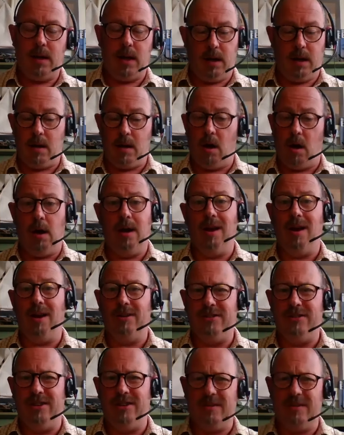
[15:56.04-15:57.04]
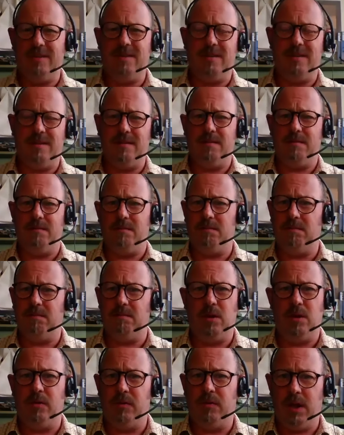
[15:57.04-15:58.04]
it highlighted
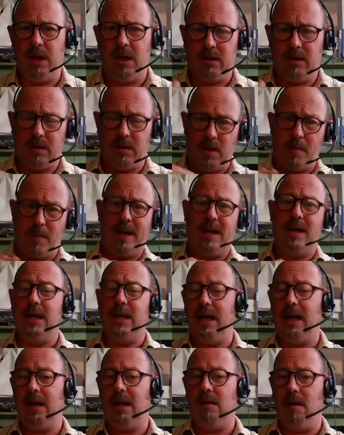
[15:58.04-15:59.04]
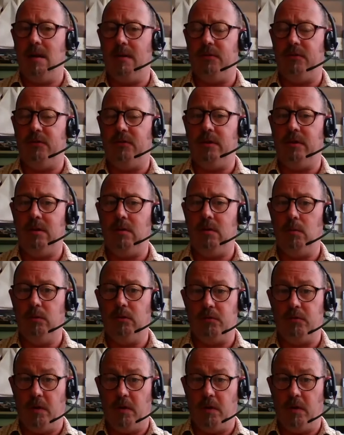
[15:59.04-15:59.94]
that the, that the back of the aircraft was